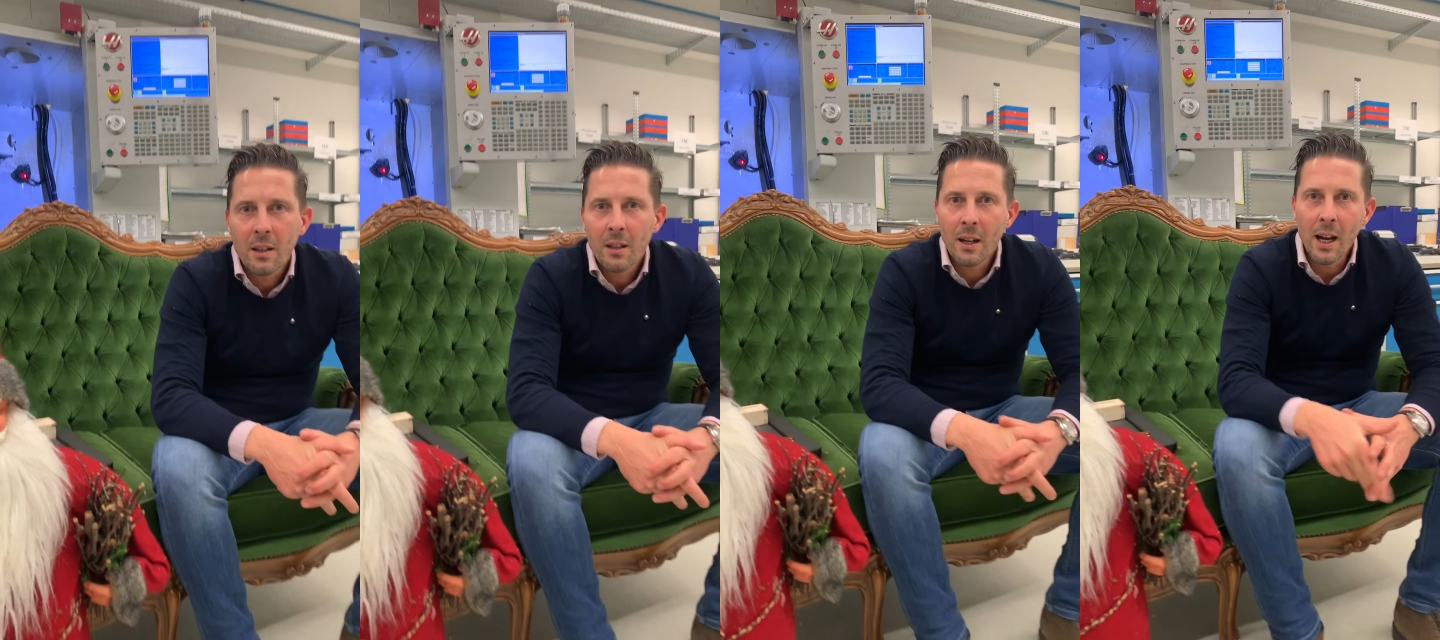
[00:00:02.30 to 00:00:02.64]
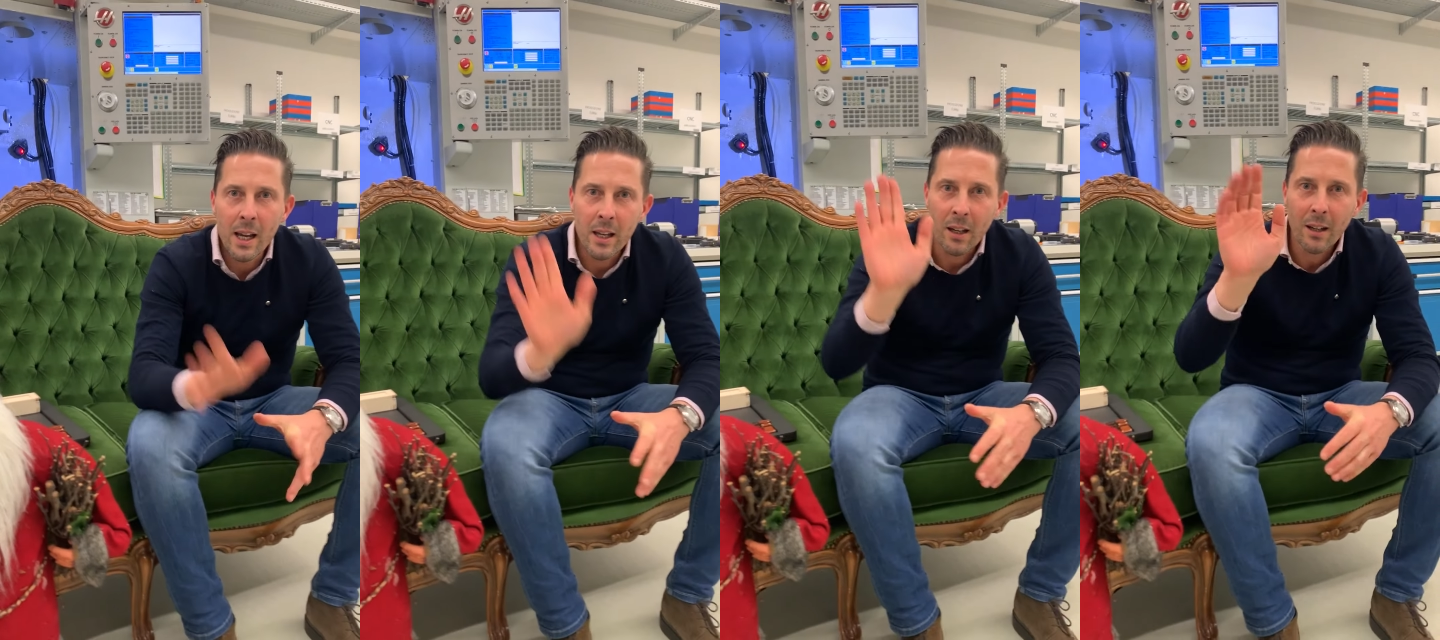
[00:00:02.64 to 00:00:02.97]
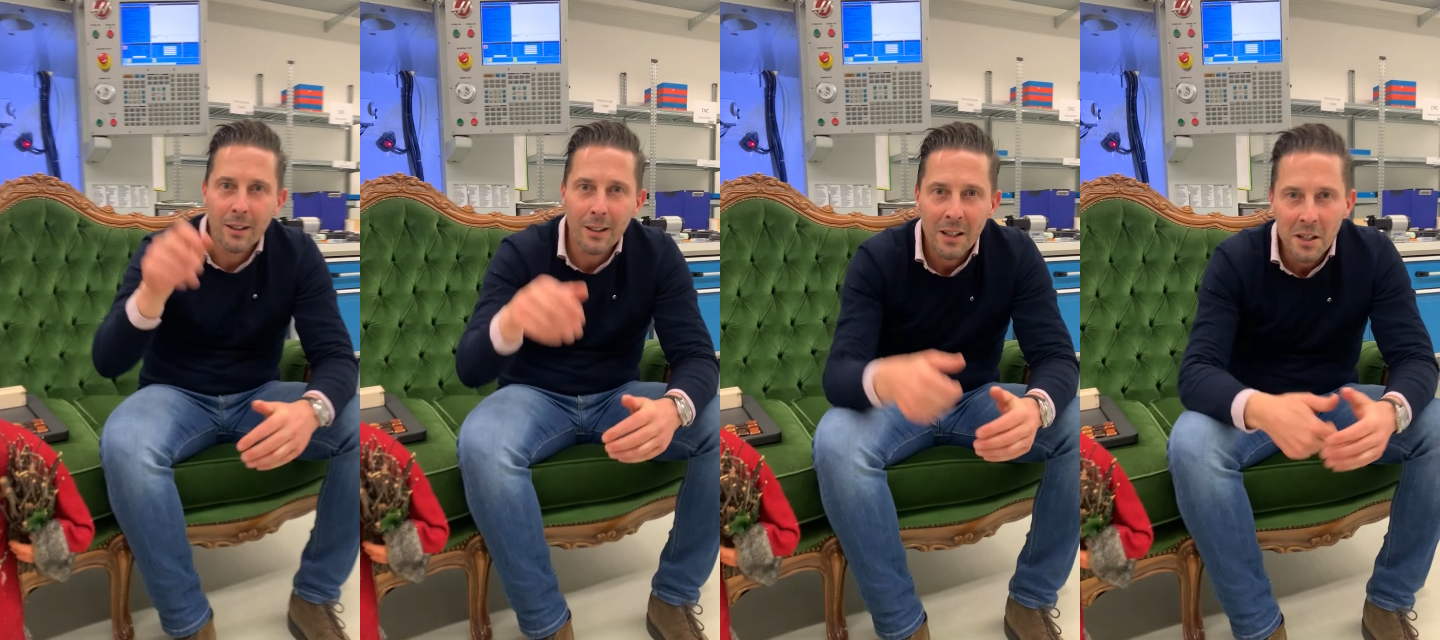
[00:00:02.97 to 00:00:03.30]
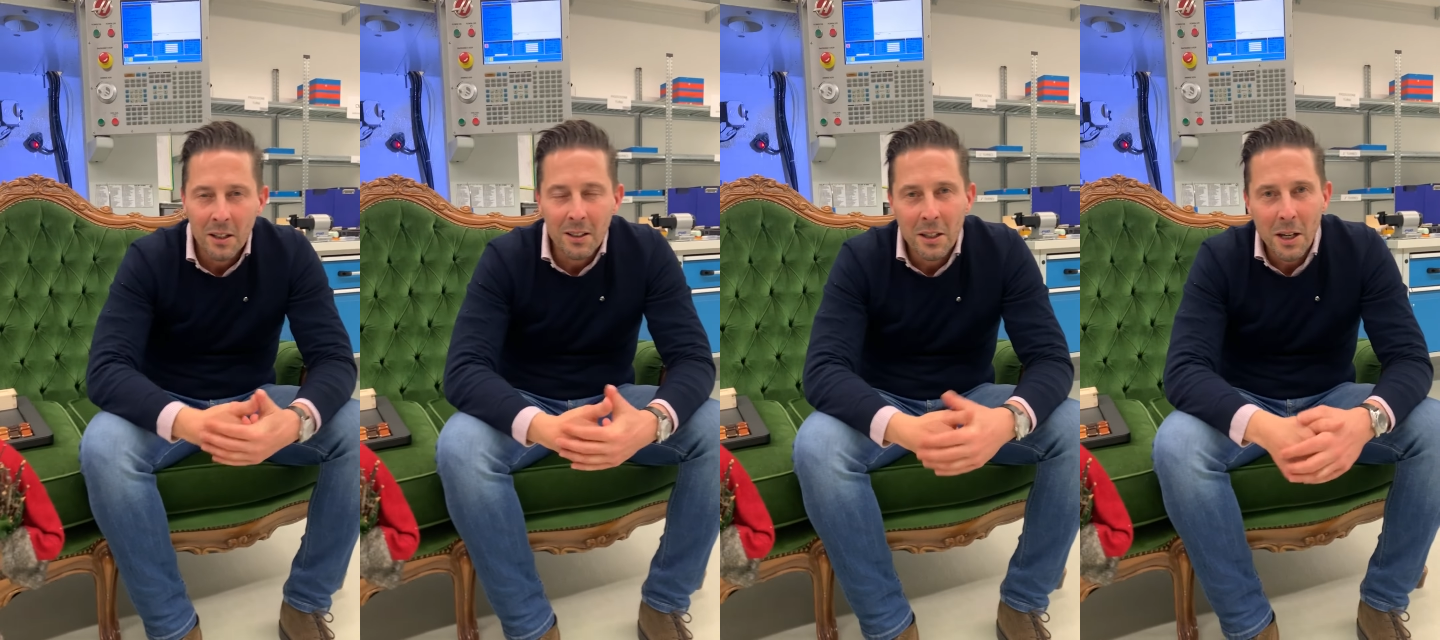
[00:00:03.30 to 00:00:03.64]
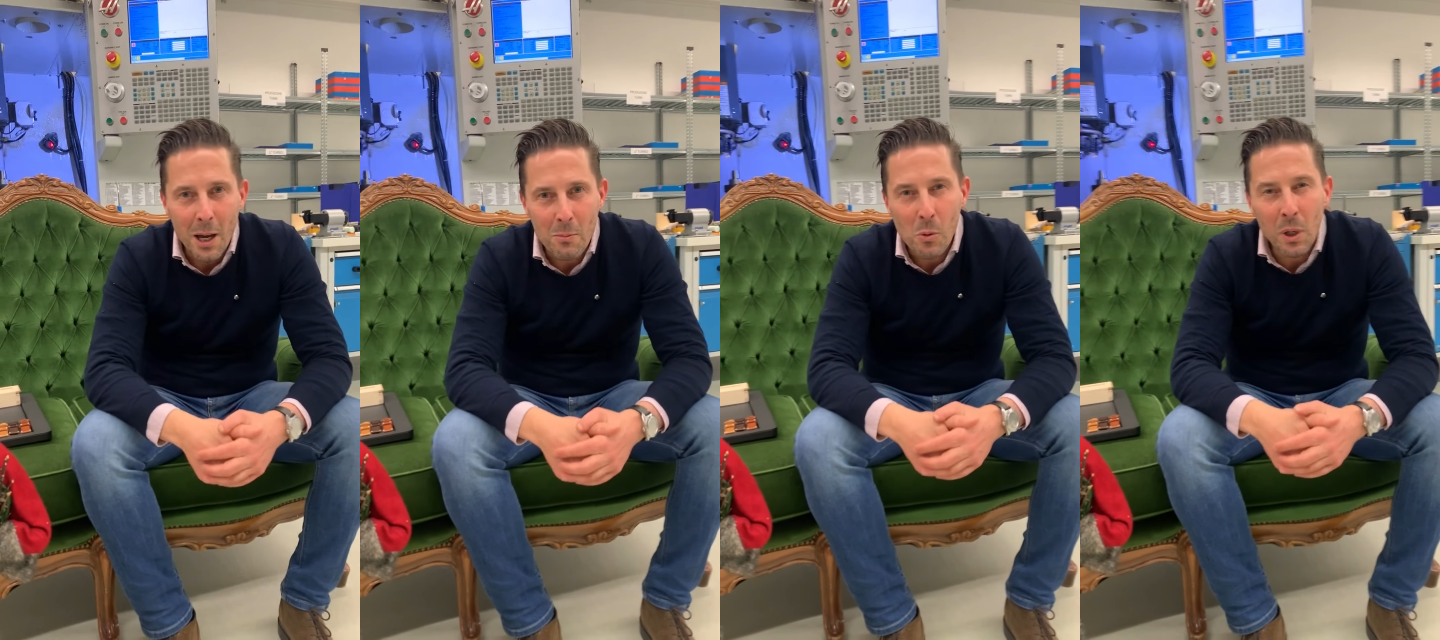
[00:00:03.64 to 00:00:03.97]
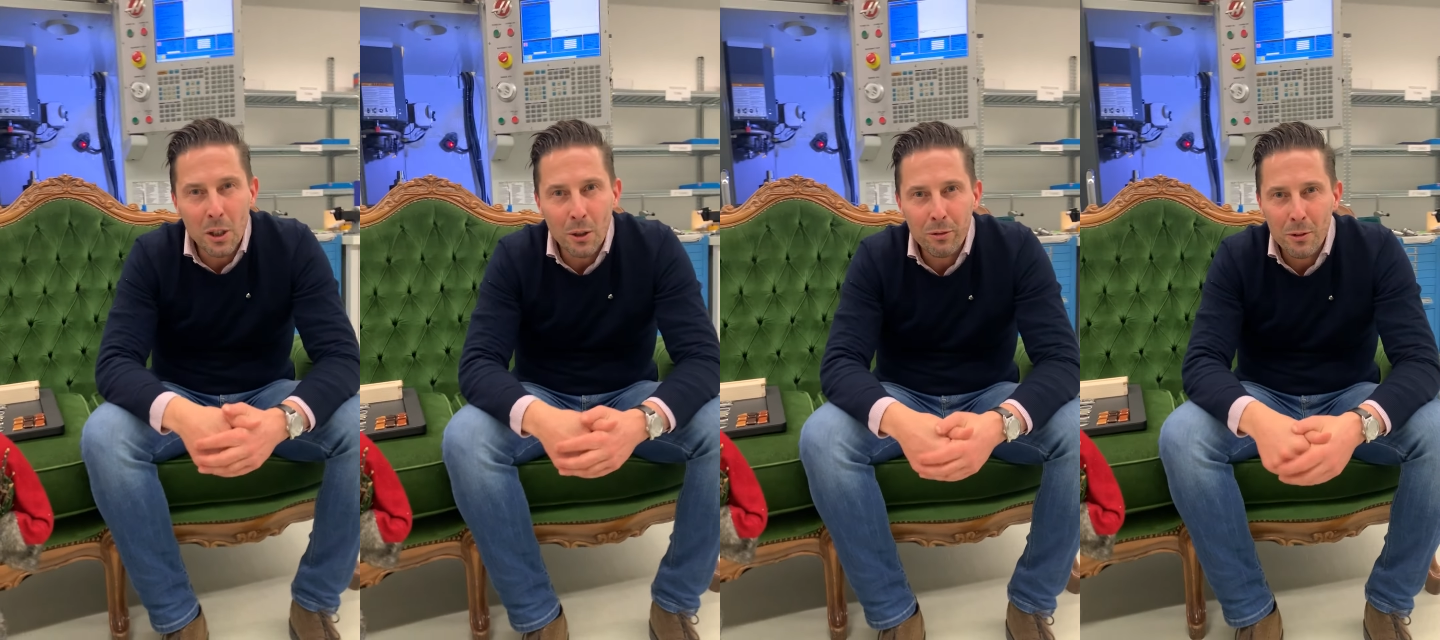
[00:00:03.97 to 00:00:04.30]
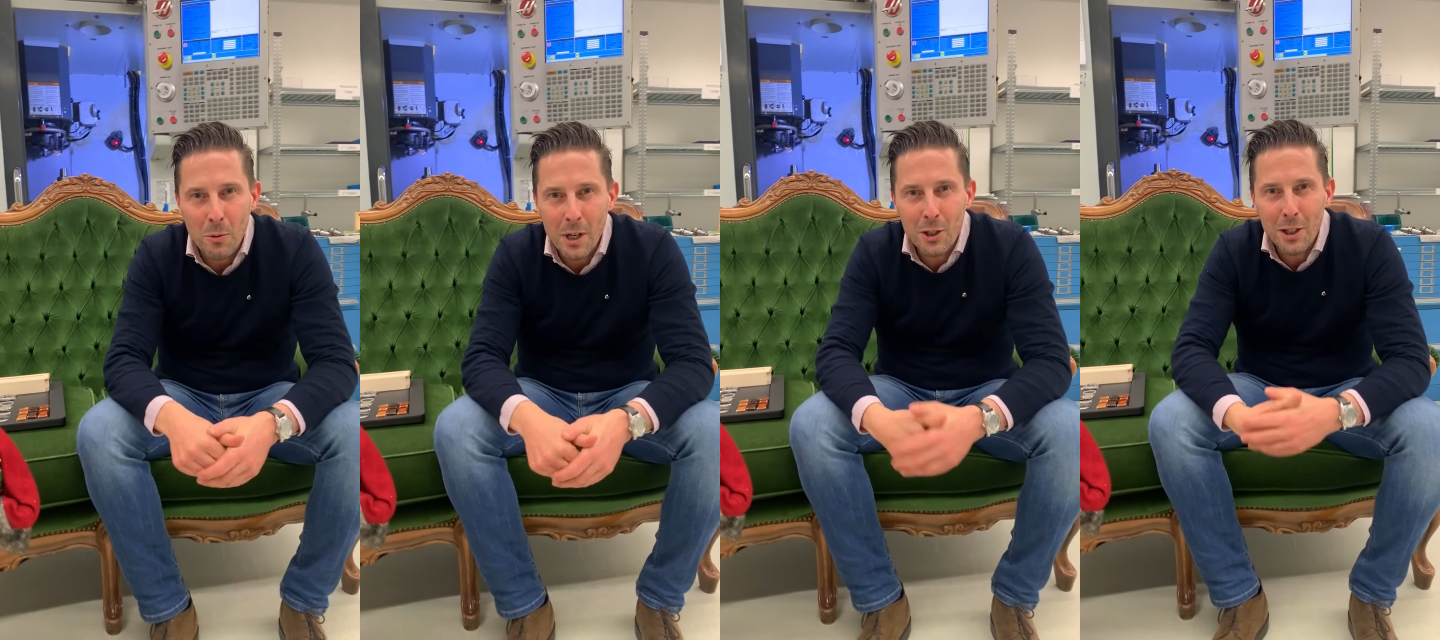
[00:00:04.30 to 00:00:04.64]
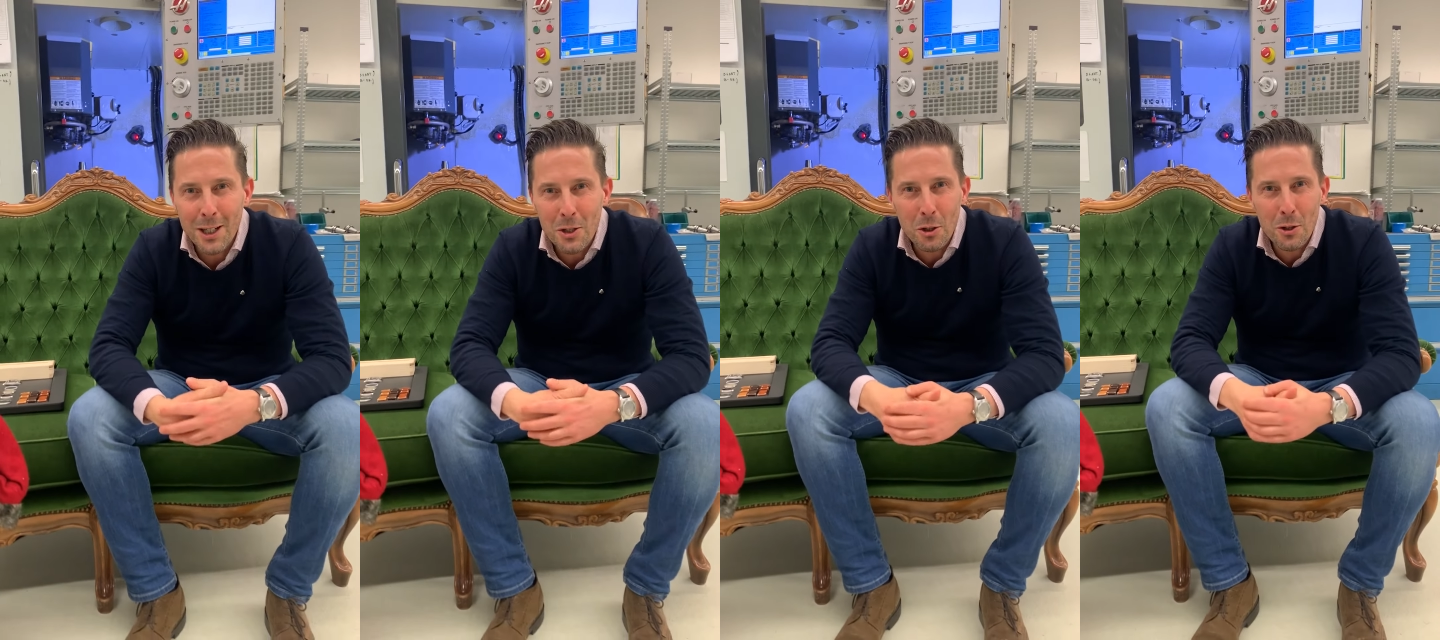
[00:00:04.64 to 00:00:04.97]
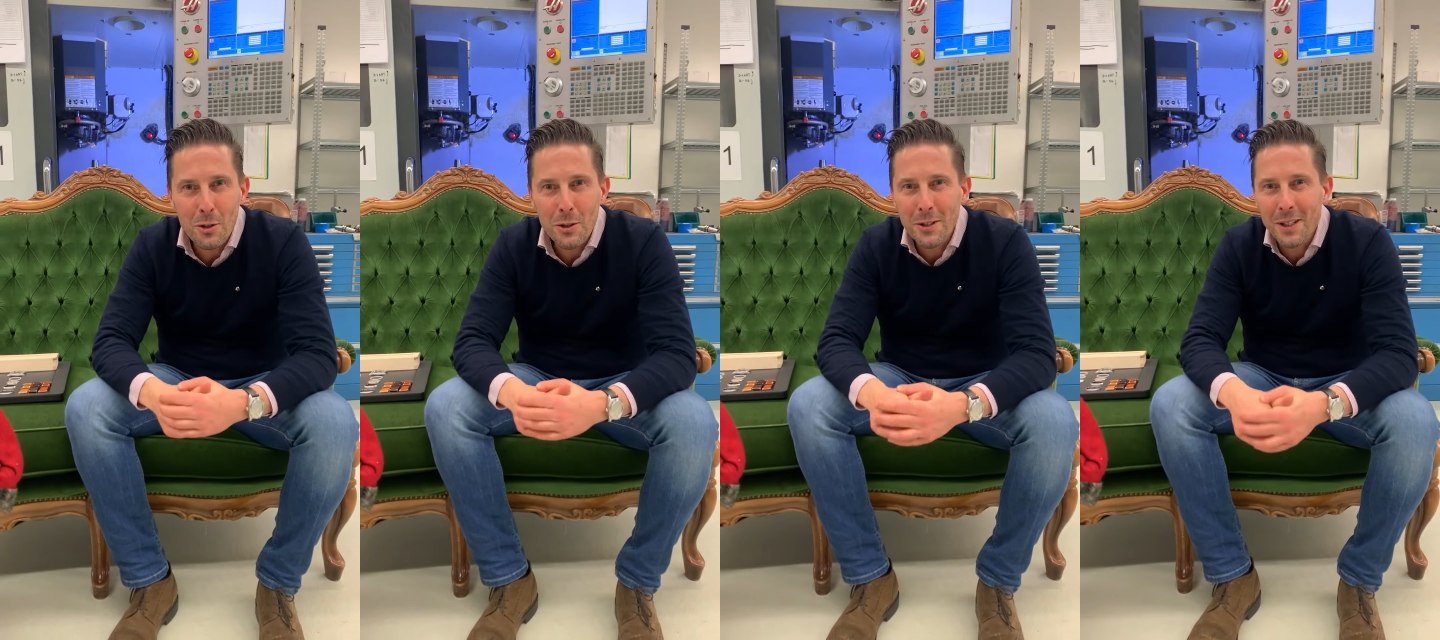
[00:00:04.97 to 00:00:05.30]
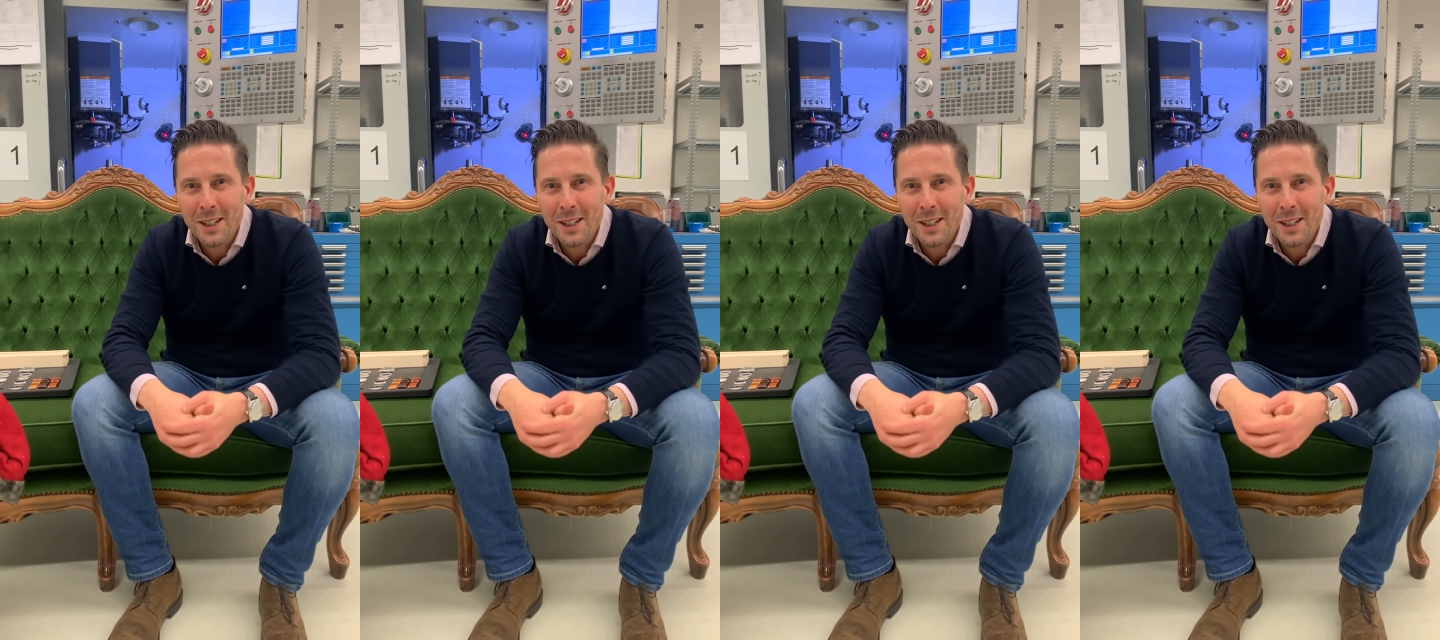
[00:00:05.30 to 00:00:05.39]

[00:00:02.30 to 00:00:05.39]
Hi, I'm Guido from Watch Angels.